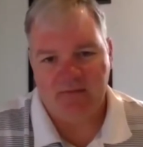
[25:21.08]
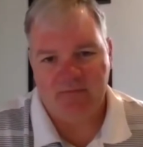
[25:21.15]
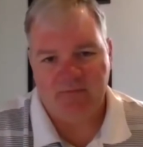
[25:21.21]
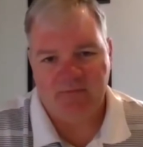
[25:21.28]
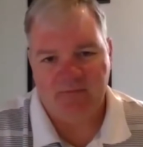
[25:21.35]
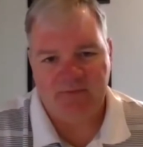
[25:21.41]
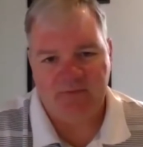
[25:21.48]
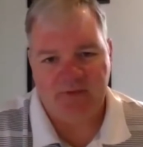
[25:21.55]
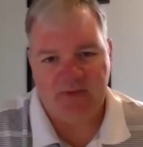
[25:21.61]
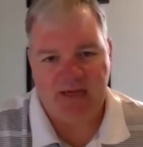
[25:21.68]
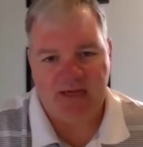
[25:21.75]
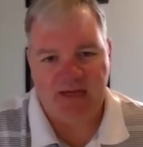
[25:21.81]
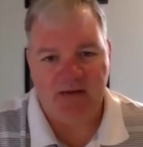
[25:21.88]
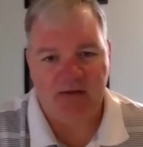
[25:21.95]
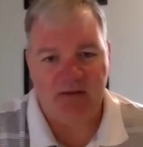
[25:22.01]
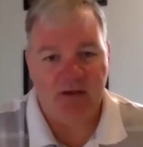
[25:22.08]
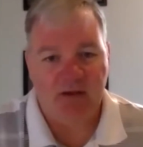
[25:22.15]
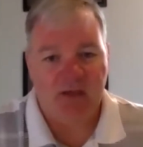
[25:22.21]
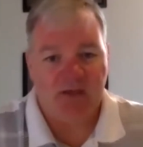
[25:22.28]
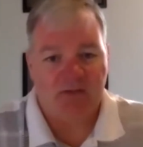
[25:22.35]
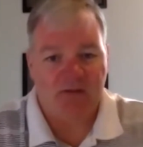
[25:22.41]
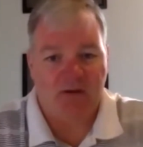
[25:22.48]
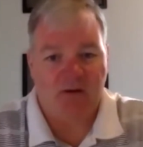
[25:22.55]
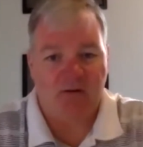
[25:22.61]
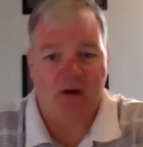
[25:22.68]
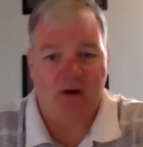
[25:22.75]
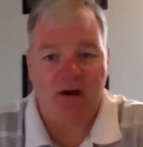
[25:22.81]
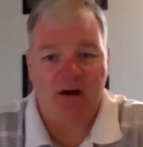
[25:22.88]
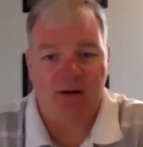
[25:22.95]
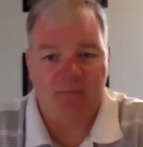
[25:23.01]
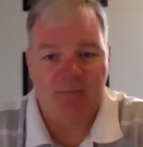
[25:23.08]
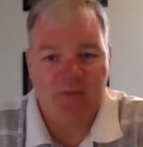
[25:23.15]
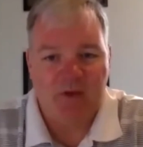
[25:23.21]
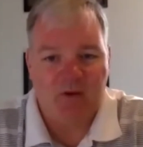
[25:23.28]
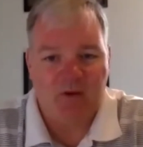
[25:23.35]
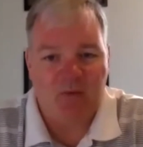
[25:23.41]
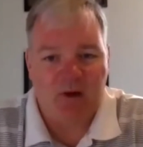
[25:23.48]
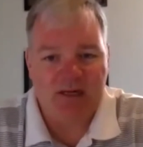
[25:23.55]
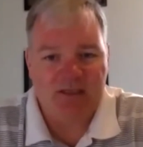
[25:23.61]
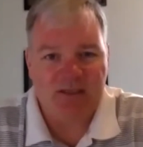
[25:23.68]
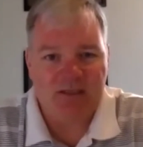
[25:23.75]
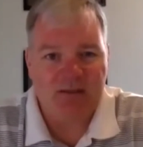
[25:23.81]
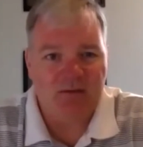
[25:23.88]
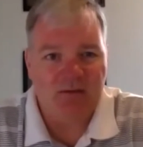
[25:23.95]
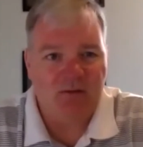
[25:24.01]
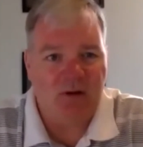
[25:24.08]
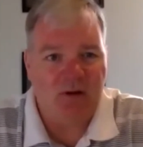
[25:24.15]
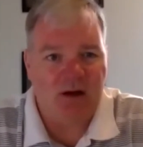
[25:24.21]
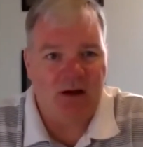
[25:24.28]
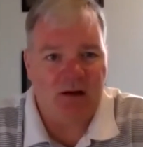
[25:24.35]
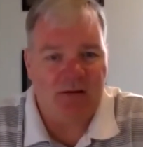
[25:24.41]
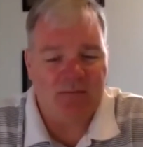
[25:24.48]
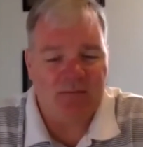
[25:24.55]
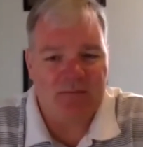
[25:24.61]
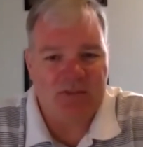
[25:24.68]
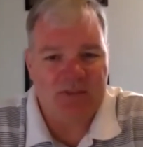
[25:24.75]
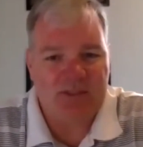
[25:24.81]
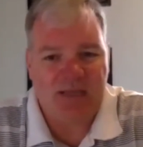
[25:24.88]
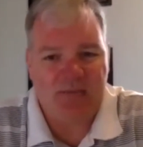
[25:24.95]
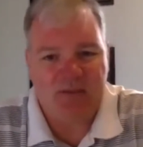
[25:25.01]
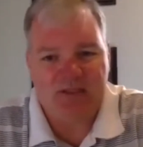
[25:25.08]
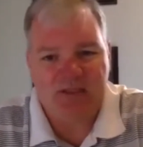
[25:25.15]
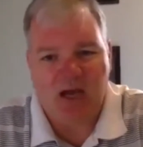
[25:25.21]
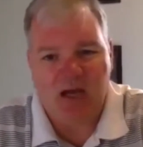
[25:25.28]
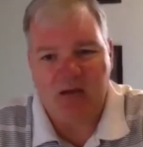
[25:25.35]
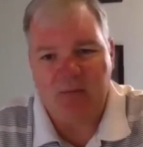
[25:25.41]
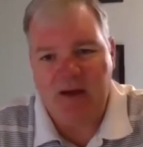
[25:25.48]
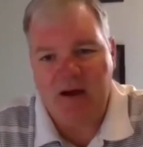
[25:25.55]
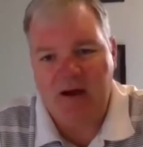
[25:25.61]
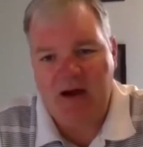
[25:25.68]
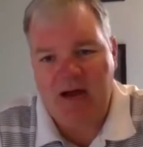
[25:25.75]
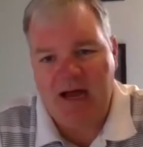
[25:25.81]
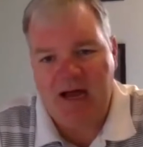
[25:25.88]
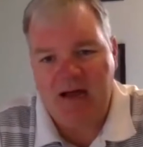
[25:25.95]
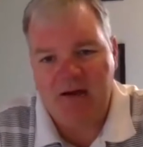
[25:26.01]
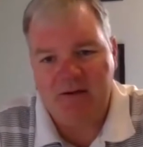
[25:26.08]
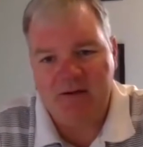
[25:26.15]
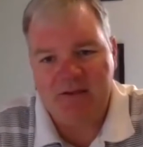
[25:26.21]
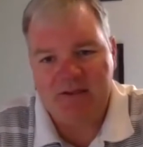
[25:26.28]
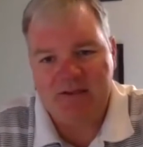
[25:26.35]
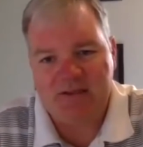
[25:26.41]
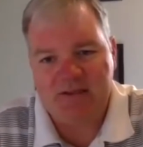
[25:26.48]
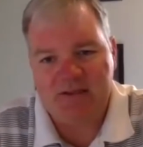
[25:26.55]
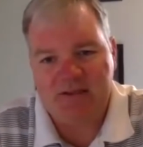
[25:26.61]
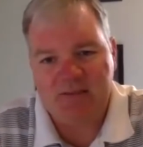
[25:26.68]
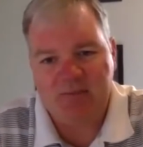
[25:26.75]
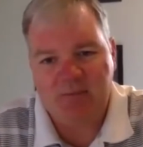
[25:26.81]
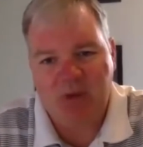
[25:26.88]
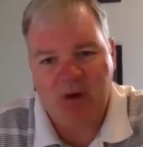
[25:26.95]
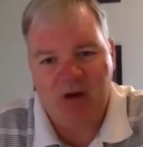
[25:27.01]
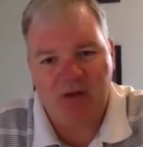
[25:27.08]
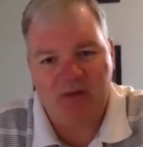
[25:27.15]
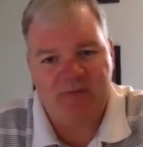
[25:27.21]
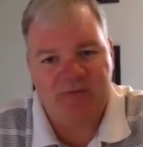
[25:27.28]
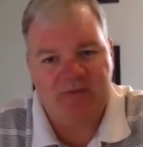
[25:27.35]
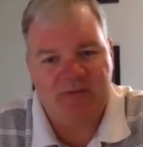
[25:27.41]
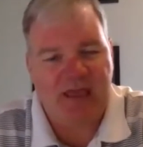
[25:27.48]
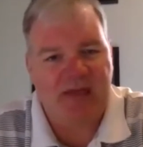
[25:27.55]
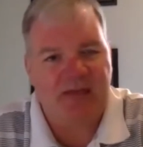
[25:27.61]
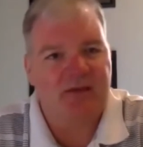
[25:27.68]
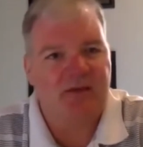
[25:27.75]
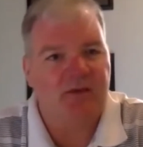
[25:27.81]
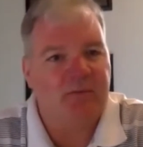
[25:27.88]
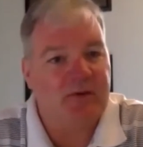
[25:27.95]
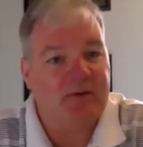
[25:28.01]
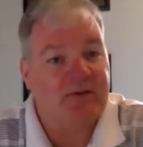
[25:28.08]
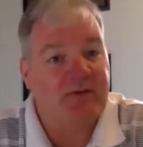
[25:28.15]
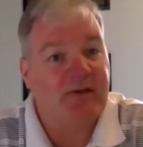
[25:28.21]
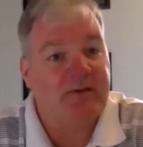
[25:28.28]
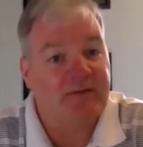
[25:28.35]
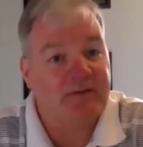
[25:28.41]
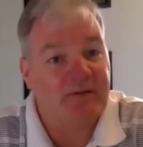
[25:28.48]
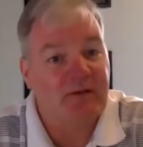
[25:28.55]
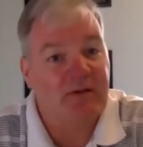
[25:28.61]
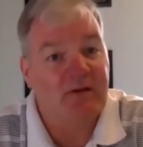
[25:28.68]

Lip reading: fill that out. So why don't you, Jamey, talk about how this is part of scaling your business?